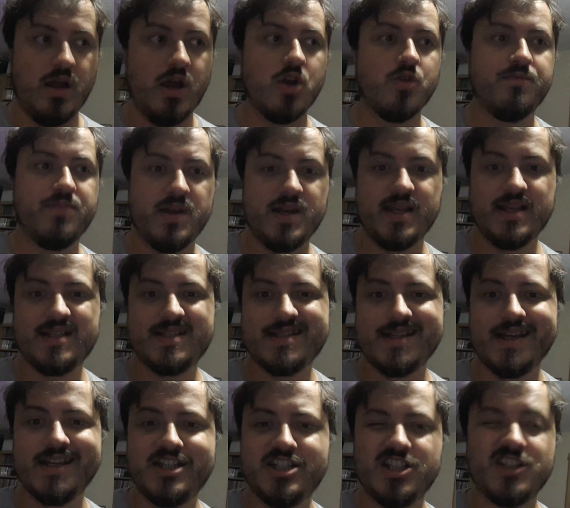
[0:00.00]
opening
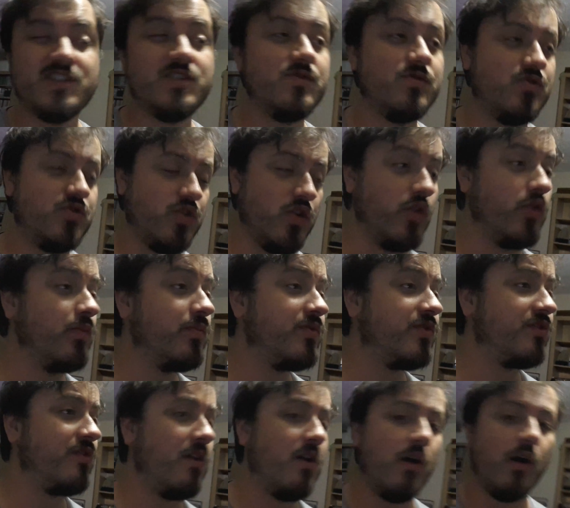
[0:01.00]
stages
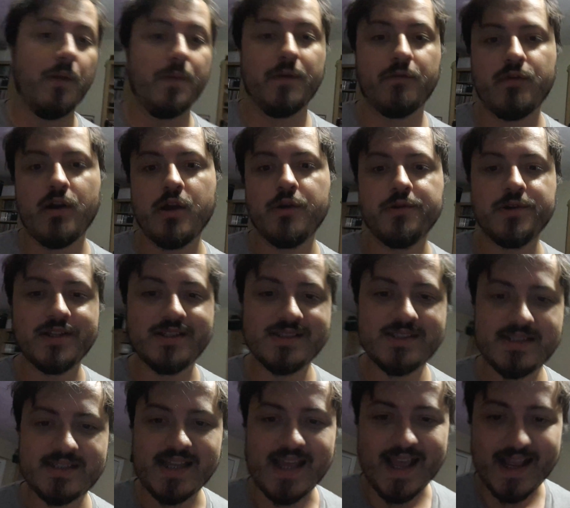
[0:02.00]
troops on the road
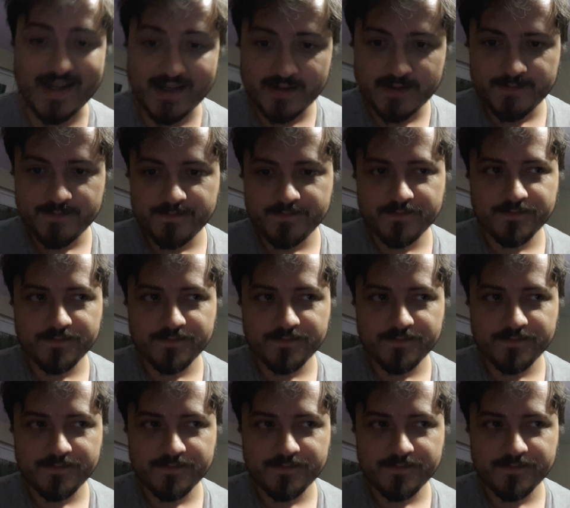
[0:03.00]
instead,